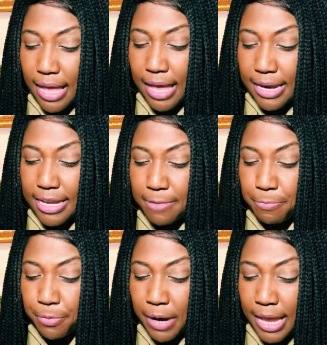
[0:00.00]
and he
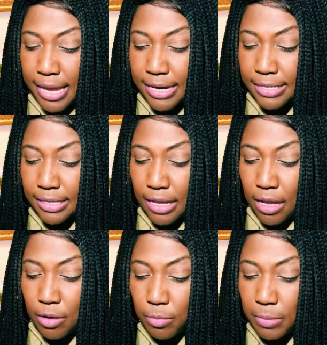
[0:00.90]
prayed
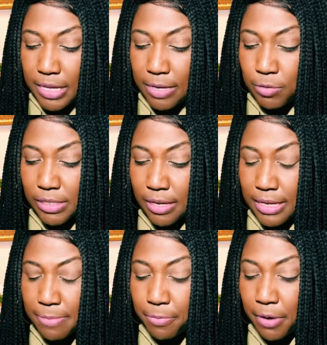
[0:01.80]
he was a,
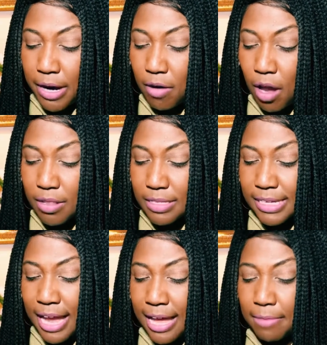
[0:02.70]
he prayed all the
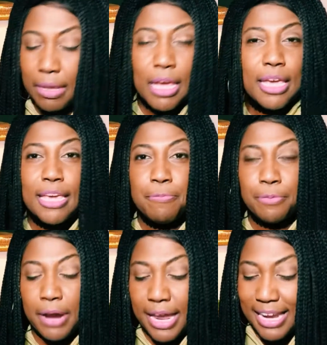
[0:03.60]
time. He
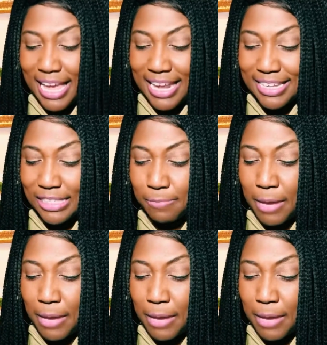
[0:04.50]
prayed at his